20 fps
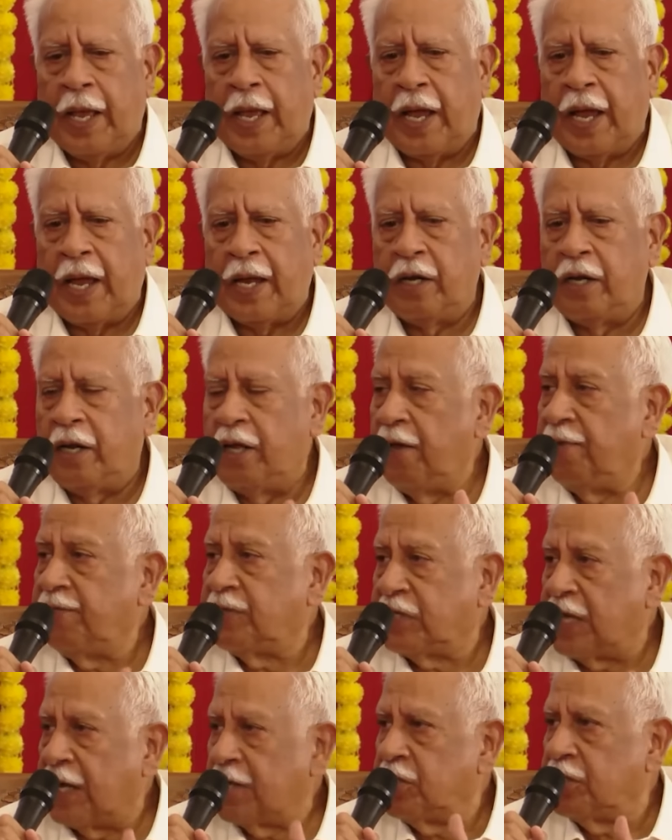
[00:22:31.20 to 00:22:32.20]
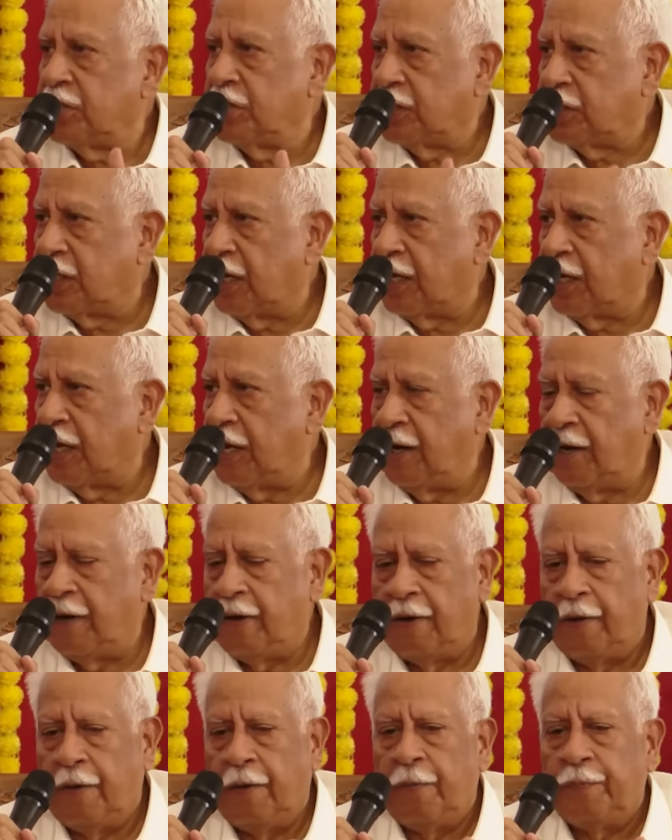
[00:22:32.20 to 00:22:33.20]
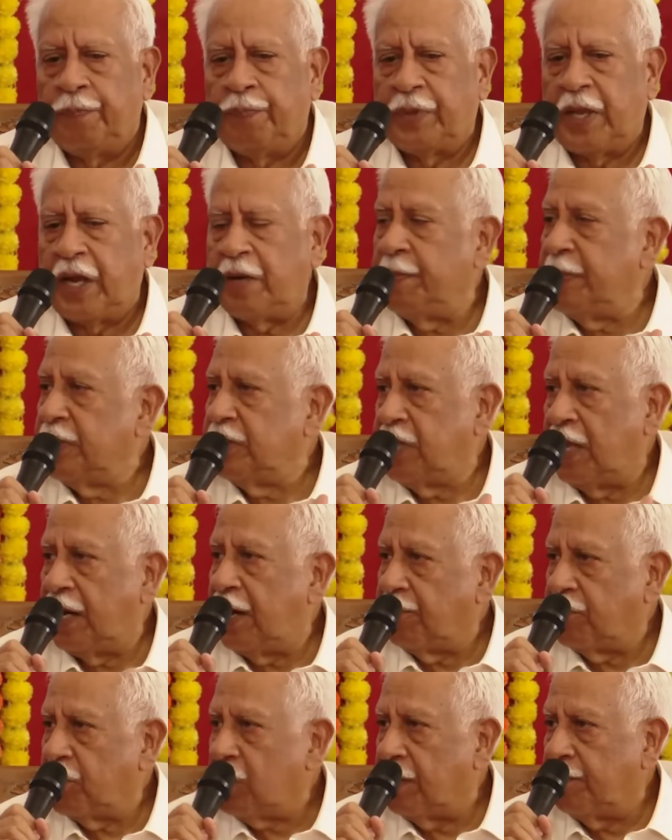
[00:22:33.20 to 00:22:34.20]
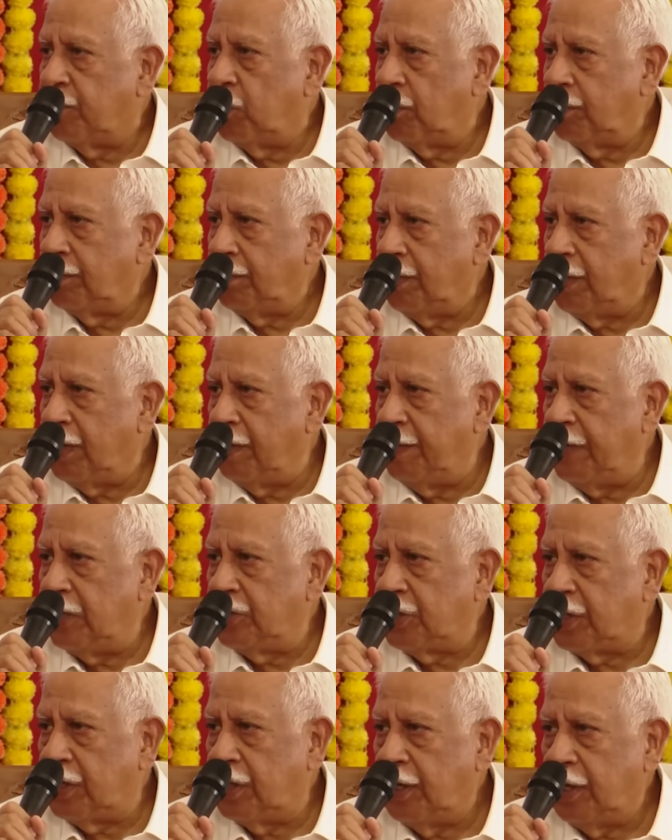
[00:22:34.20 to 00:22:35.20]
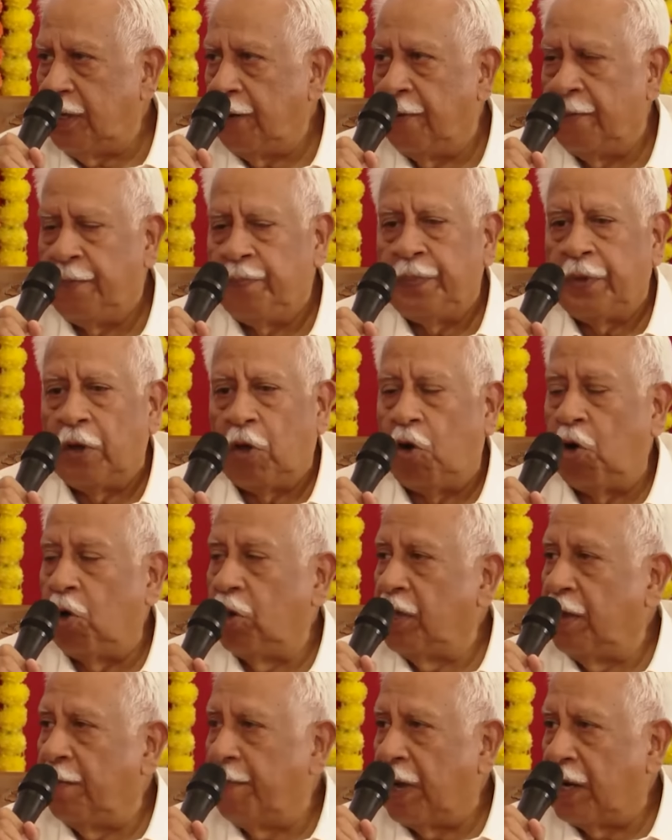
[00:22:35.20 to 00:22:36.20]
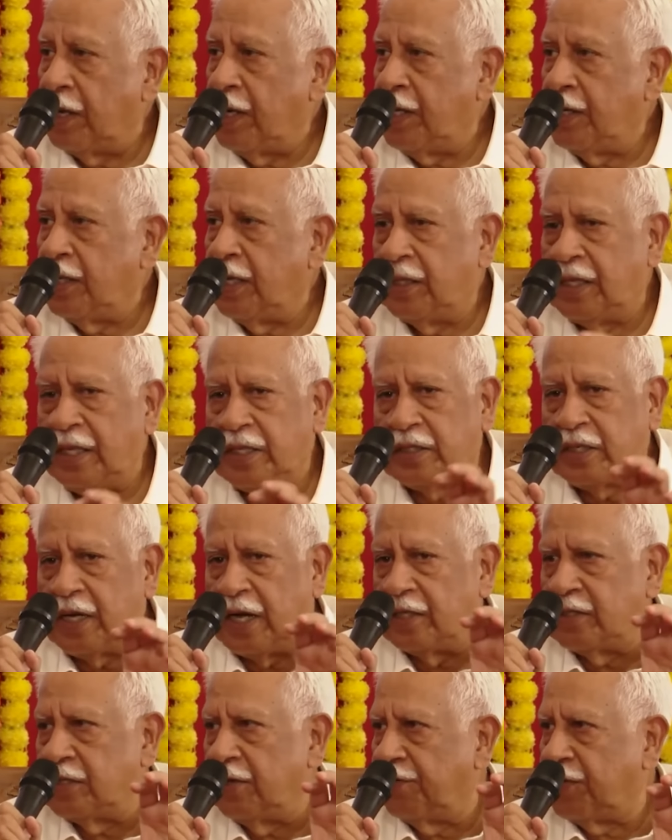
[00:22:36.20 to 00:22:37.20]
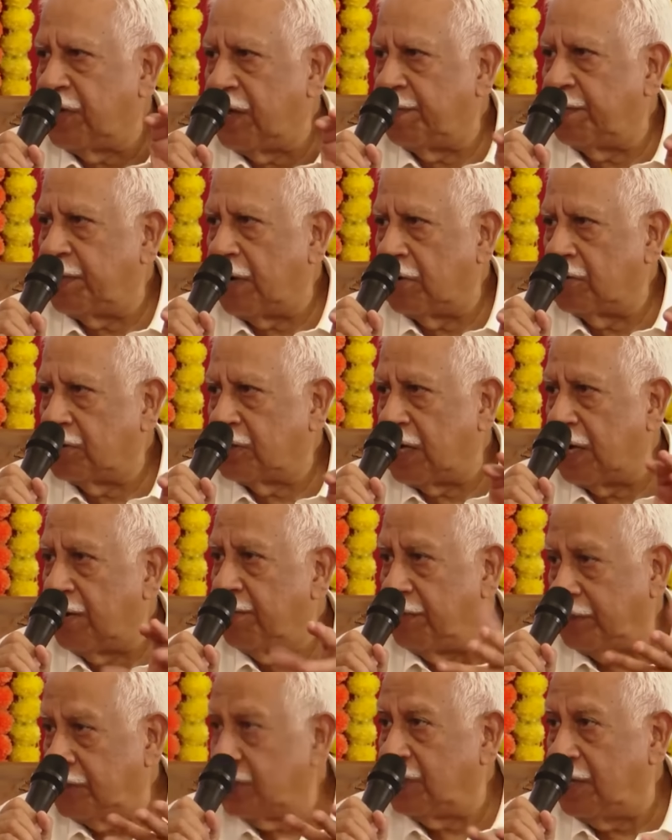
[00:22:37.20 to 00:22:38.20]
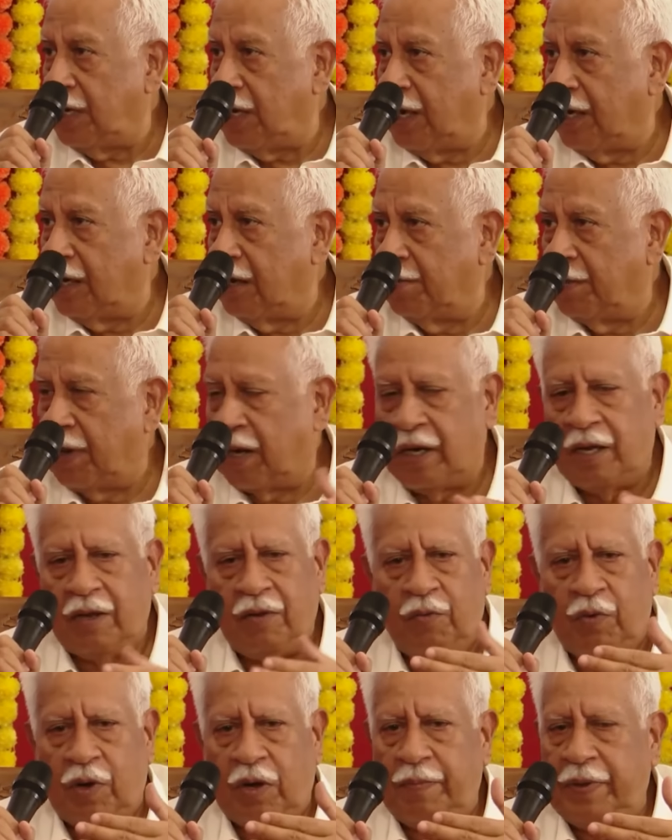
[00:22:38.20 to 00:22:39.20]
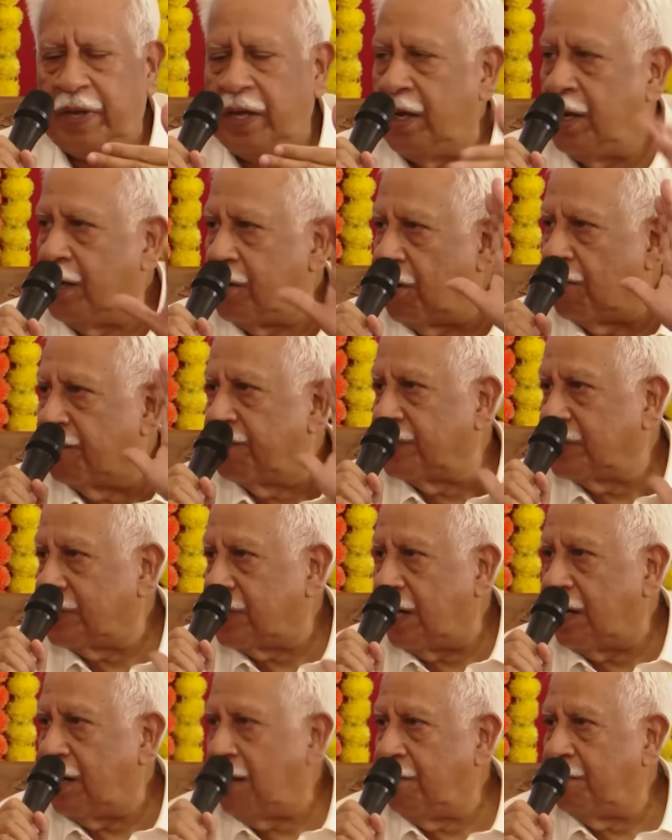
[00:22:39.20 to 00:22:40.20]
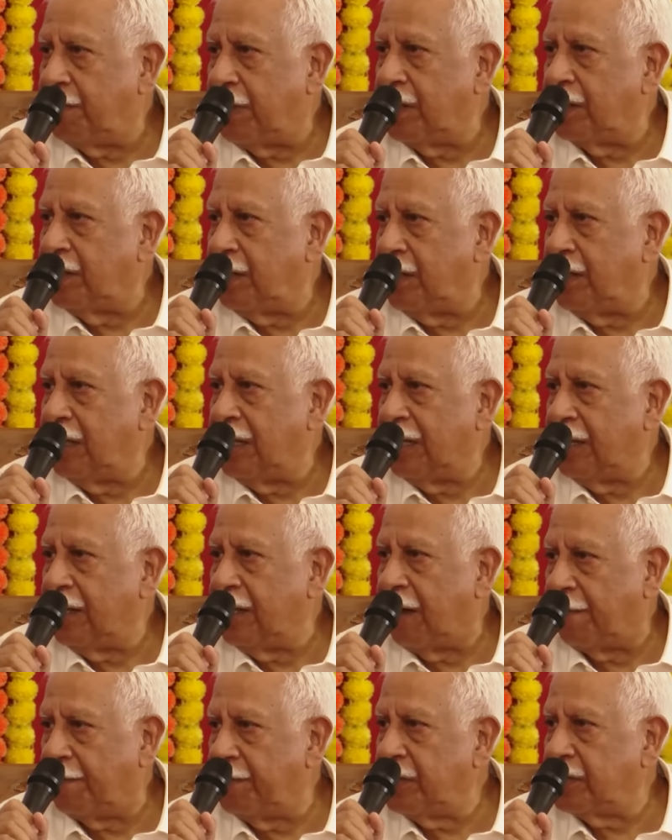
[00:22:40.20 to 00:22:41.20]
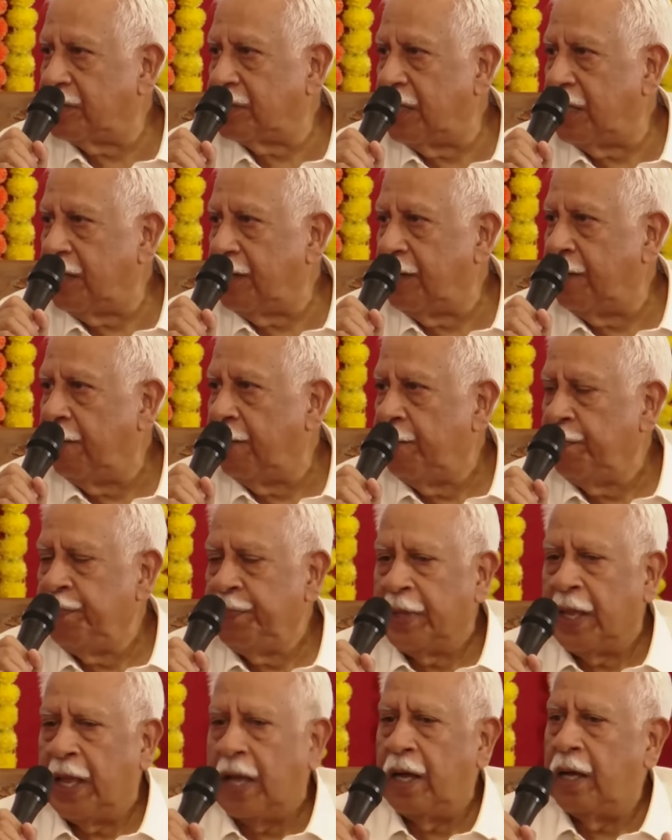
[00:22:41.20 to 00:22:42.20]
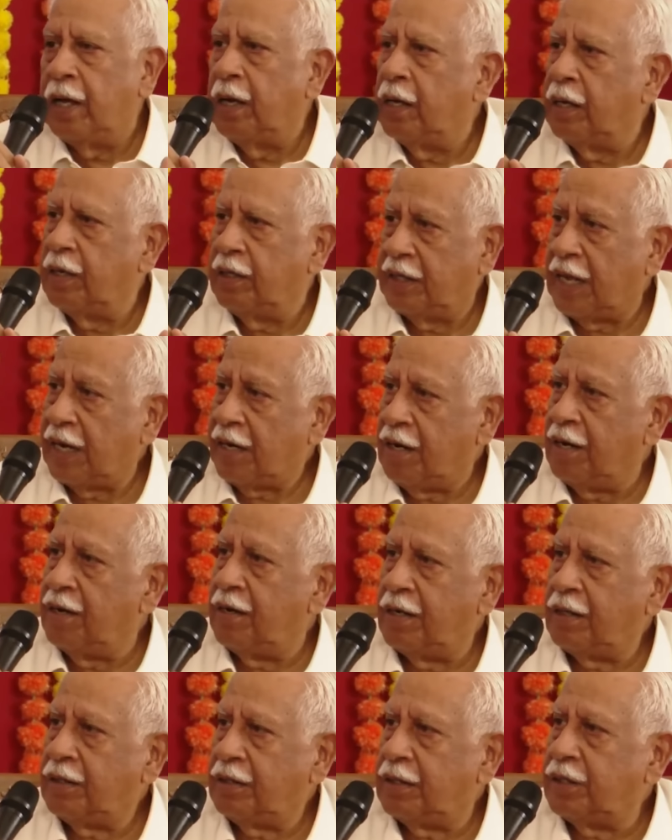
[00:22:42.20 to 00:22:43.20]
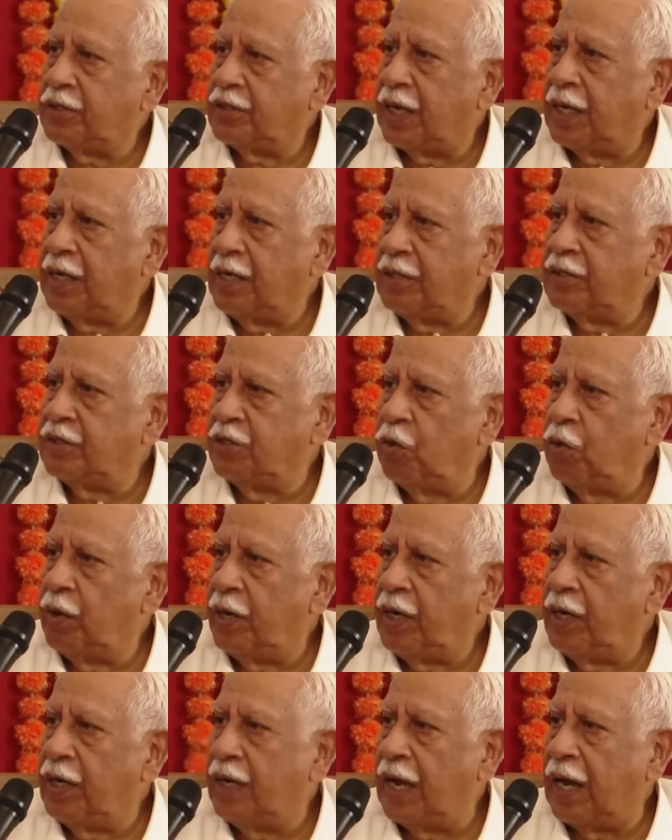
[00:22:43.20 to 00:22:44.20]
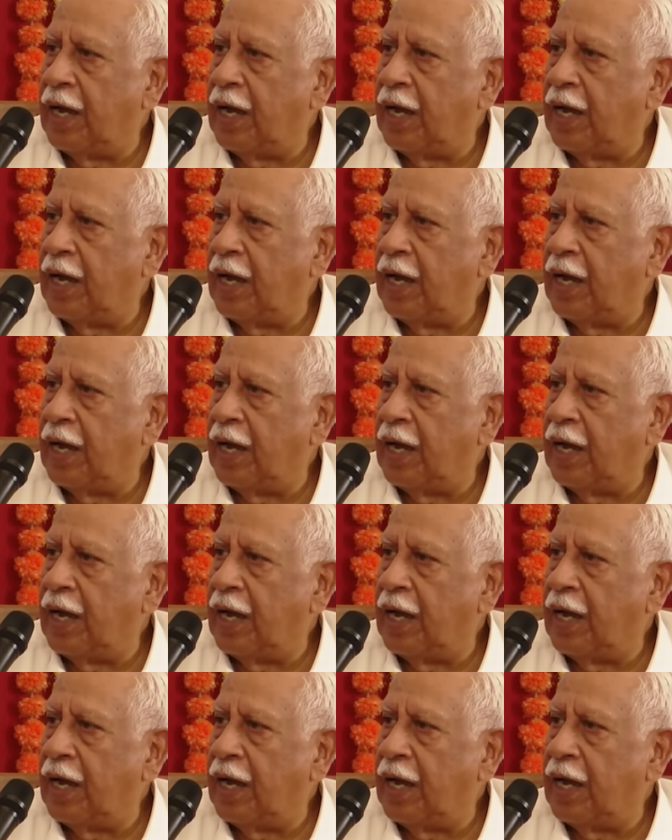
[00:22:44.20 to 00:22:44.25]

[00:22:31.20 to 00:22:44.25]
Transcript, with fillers: And if sanctions kick in, that means they'll have to come home immediately. All the money that these guys have kept outside, which is illegal money, will be confiscated by the governments there. That will hurt the Chinese no end.